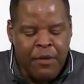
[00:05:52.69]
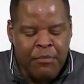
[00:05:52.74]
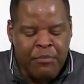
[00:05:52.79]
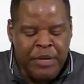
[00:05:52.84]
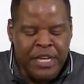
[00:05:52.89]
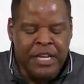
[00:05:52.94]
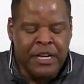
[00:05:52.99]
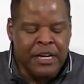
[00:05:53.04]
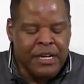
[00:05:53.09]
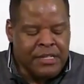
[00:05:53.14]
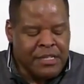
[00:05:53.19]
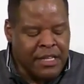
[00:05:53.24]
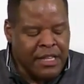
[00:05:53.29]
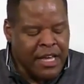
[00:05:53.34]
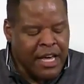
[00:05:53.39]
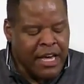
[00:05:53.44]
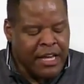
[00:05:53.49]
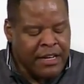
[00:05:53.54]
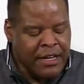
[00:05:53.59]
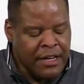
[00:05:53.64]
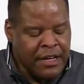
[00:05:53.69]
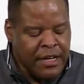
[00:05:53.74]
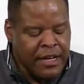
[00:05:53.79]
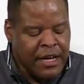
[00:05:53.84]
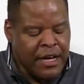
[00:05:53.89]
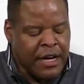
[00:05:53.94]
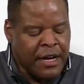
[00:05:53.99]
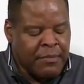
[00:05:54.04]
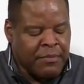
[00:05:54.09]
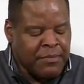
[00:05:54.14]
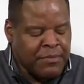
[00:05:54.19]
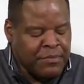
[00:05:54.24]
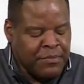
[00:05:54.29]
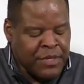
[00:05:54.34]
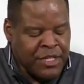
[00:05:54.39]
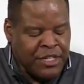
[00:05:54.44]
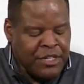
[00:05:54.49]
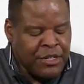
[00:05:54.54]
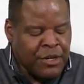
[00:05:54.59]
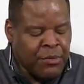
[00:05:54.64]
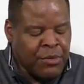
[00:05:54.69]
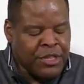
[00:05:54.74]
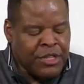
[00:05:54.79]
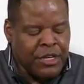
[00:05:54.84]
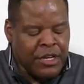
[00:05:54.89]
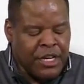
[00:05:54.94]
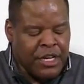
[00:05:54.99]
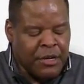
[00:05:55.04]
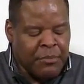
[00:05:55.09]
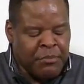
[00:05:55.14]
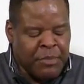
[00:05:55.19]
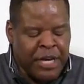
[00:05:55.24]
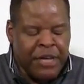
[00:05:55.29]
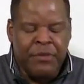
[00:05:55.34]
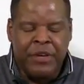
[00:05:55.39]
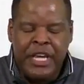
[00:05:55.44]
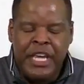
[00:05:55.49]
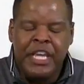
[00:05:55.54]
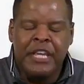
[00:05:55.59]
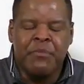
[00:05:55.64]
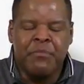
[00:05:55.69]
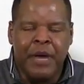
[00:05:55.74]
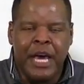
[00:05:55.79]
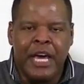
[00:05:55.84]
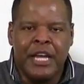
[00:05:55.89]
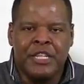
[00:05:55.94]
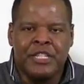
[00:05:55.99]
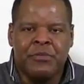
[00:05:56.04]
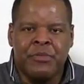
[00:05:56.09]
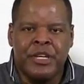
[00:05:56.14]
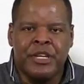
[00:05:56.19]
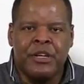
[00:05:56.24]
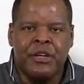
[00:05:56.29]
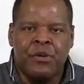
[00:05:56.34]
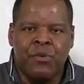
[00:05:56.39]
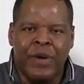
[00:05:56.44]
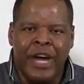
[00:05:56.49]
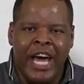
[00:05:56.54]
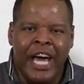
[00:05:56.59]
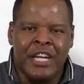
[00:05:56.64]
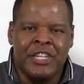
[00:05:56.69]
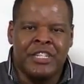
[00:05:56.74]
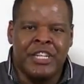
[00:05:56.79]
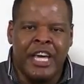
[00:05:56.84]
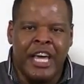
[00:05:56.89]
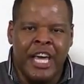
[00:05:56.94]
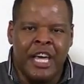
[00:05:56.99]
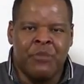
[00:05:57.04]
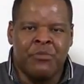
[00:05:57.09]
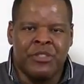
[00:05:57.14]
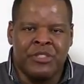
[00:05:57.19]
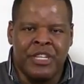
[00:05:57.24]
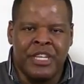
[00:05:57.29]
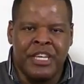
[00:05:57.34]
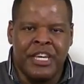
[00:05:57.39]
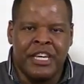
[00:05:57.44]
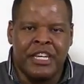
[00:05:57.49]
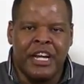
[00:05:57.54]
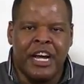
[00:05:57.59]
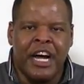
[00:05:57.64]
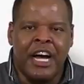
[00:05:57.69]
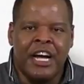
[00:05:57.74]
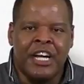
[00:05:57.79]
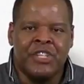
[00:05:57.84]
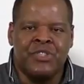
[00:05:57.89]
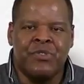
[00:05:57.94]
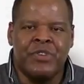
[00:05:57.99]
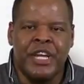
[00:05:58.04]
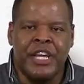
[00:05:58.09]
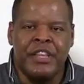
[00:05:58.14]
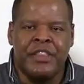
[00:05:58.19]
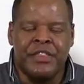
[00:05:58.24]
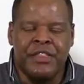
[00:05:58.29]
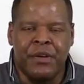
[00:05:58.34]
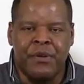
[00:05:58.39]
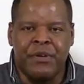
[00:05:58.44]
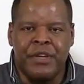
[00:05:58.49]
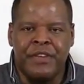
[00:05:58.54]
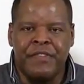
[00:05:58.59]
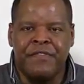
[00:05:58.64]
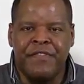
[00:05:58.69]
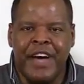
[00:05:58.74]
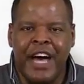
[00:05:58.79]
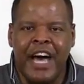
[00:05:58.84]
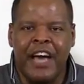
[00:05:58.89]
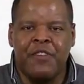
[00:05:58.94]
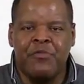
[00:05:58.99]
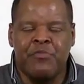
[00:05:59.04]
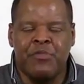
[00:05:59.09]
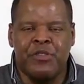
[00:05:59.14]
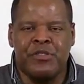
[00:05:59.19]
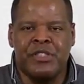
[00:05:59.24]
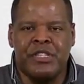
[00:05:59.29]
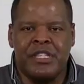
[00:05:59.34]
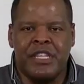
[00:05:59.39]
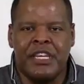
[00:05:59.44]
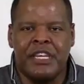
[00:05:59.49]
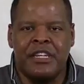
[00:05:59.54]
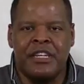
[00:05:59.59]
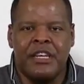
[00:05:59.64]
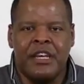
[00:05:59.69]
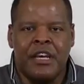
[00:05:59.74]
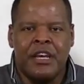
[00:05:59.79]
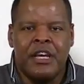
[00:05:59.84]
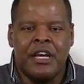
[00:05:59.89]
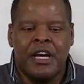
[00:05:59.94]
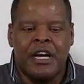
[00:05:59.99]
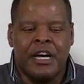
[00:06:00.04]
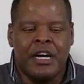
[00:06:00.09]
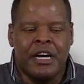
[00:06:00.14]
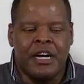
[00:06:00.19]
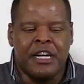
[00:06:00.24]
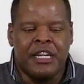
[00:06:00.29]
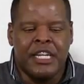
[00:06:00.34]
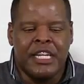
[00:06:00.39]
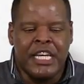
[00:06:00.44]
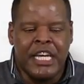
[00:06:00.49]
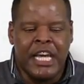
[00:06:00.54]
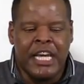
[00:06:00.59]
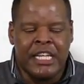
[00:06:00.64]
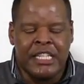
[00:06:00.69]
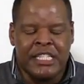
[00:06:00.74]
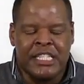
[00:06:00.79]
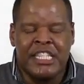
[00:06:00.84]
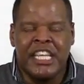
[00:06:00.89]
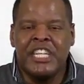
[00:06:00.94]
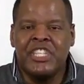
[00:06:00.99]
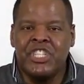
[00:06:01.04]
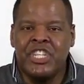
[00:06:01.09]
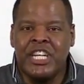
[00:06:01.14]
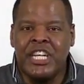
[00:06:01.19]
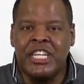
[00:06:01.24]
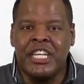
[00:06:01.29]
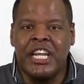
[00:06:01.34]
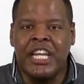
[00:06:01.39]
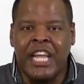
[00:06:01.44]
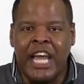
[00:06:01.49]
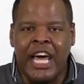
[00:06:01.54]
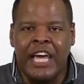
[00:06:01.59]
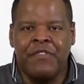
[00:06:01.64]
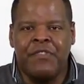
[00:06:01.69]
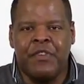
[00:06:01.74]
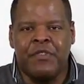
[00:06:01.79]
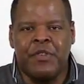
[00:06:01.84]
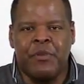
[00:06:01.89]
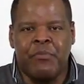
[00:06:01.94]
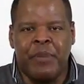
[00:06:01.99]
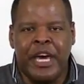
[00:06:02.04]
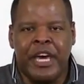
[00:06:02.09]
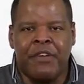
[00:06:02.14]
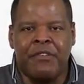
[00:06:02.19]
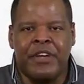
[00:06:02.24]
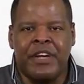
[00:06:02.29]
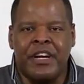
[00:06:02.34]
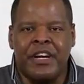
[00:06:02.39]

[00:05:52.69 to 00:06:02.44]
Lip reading: Because of that, with the better heat management, we're actually able to get 135% extension in the life of the battery,